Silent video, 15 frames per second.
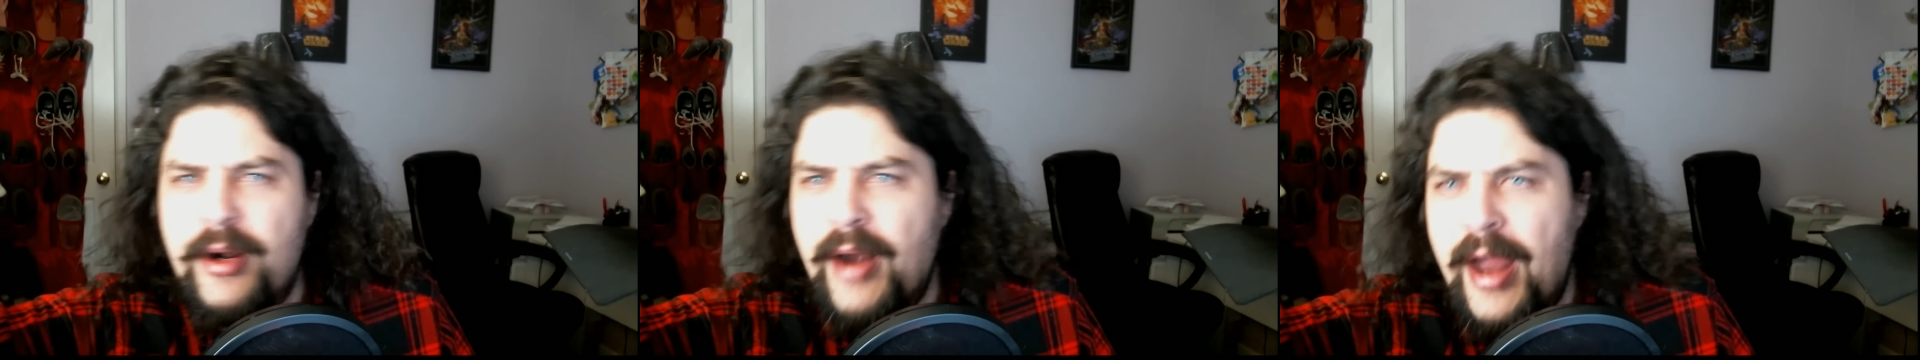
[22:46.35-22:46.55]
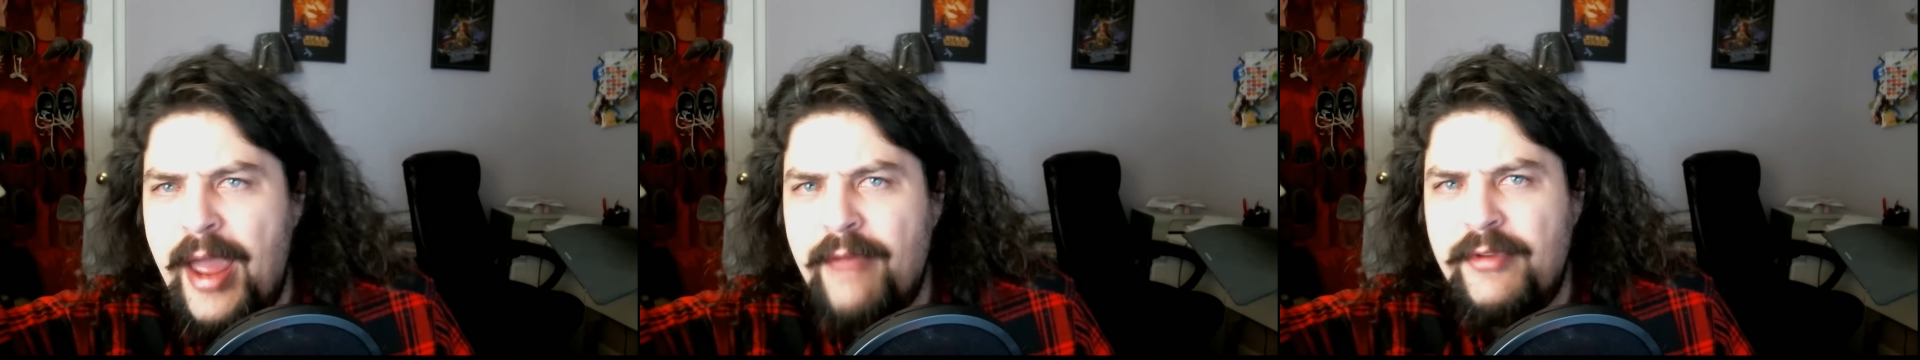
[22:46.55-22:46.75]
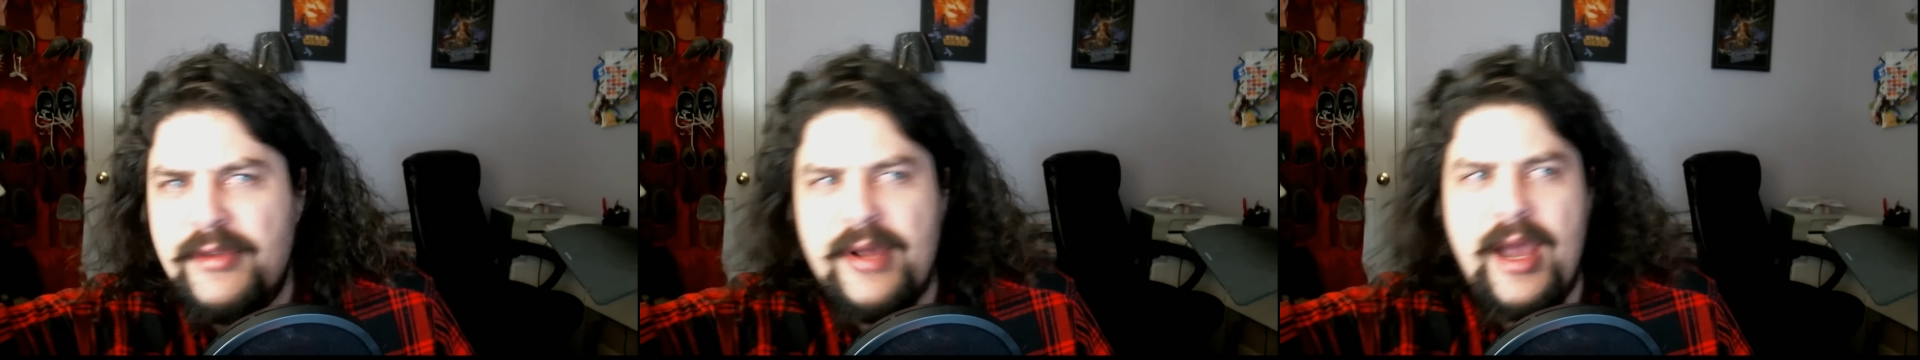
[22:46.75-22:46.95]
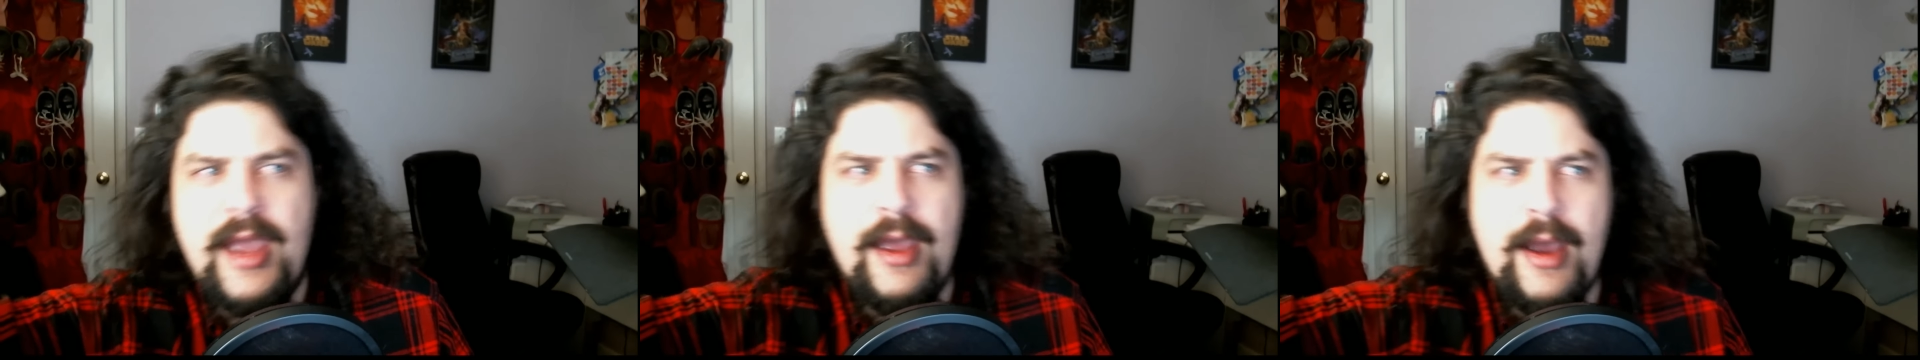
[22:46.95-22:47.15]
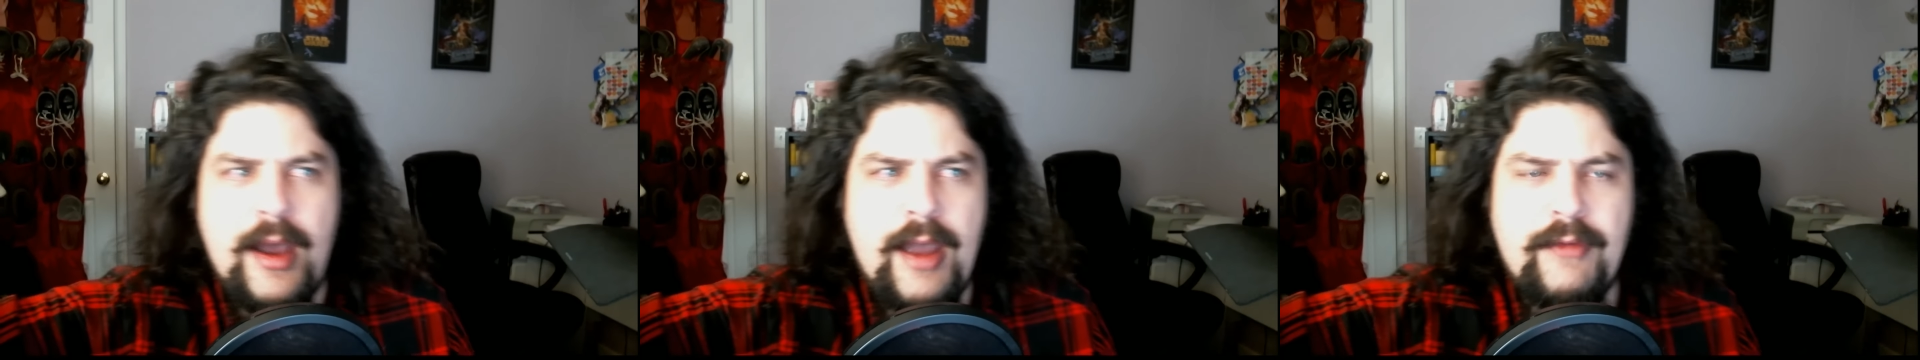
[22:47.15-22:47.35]
I haven't
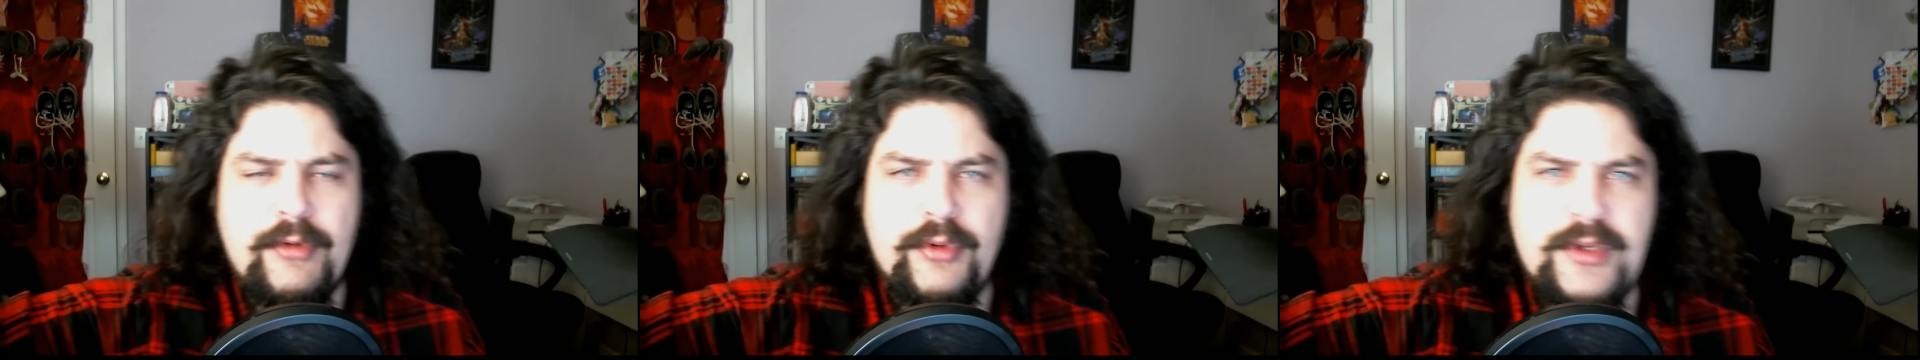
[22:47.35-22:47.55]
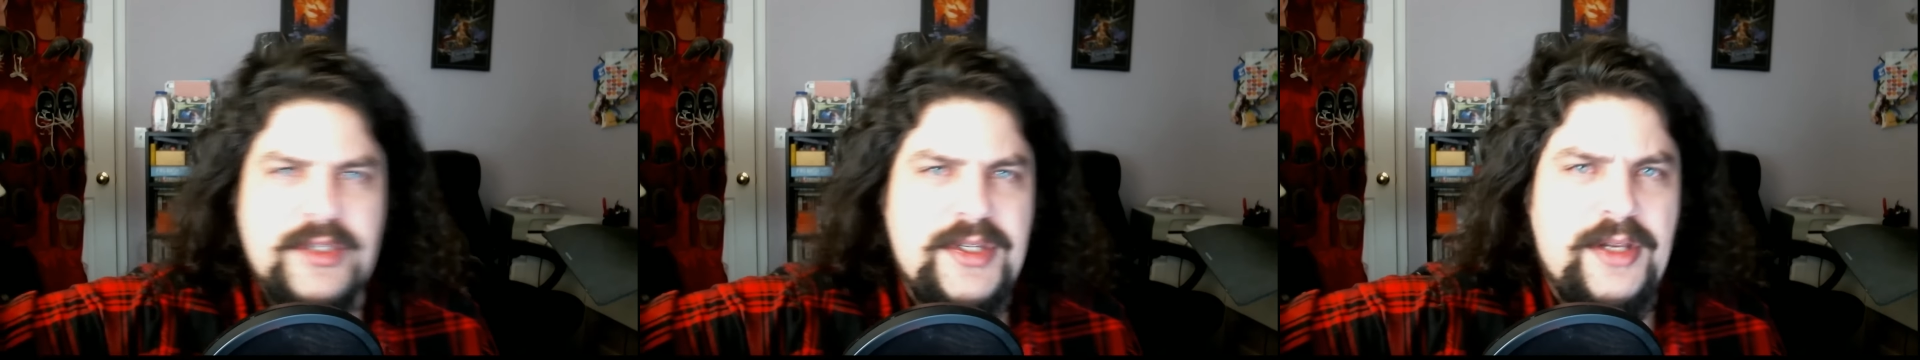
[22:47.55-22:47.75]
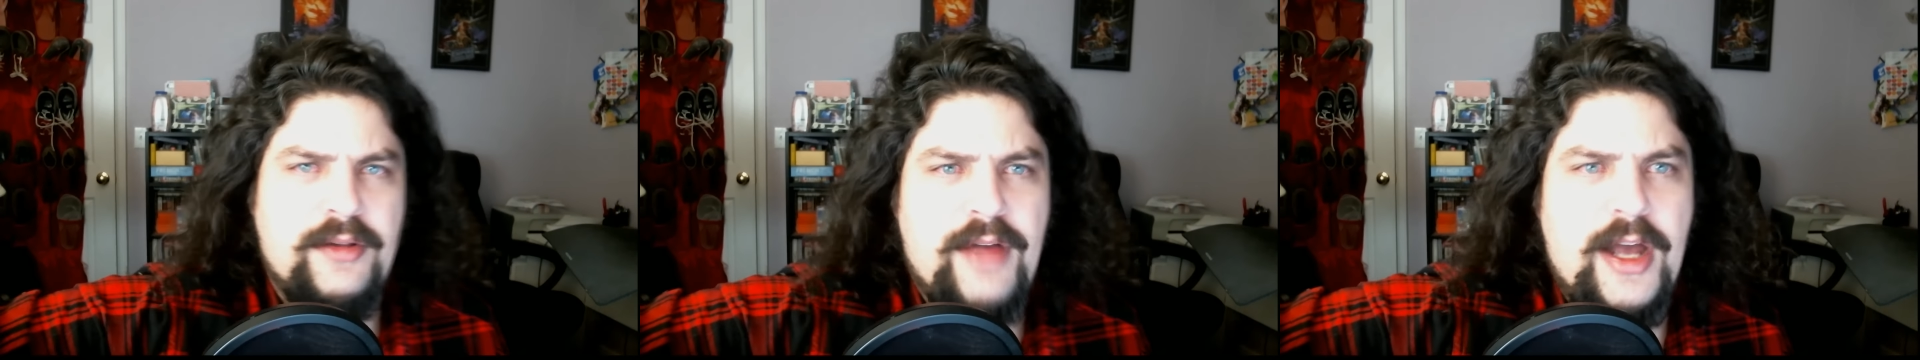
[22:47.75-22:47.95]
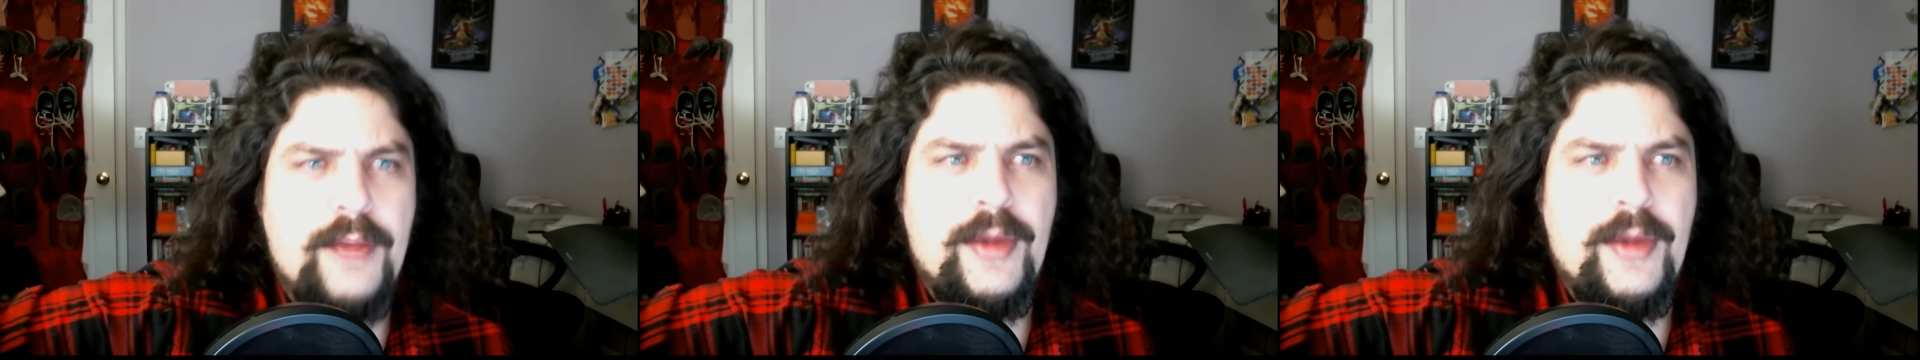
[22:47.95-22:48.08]
really seen a lot